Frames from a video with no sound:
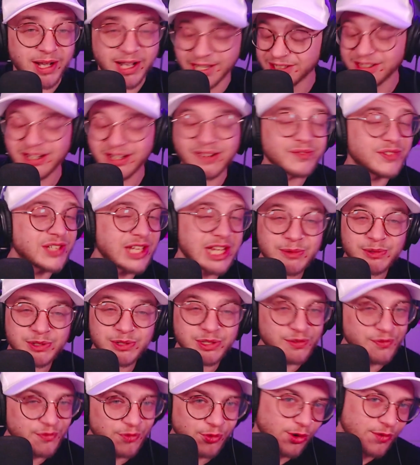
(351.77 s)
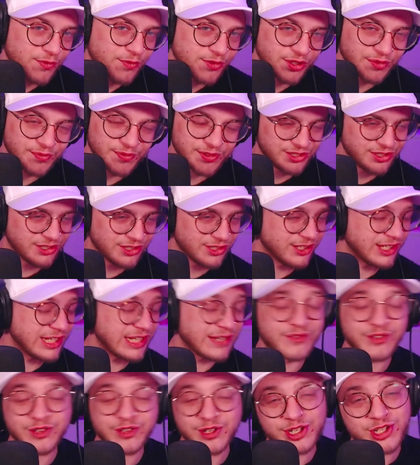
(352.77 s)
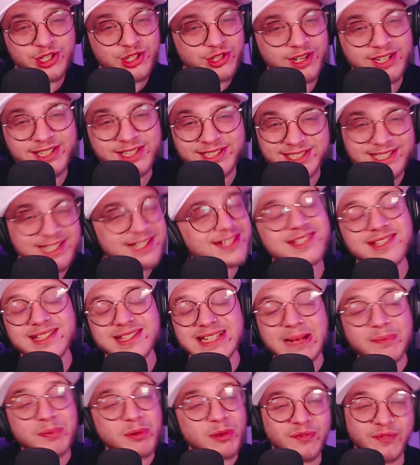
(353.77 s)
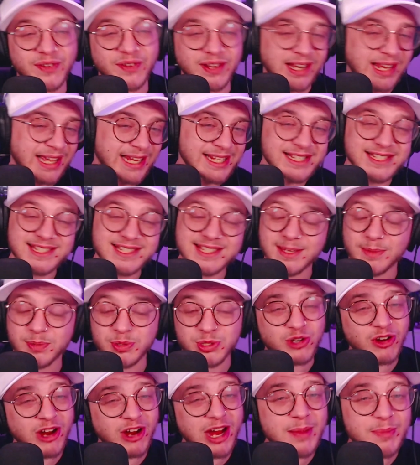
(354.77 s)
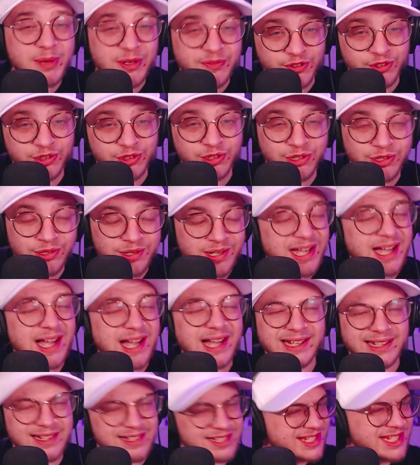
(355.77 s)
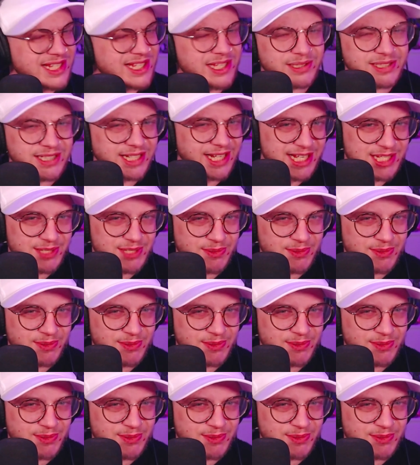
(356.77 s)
I'd love to hear what you thought of the video. If you enjoyed it, slap it with a like, subscribe if you're new, and I'll see you in the next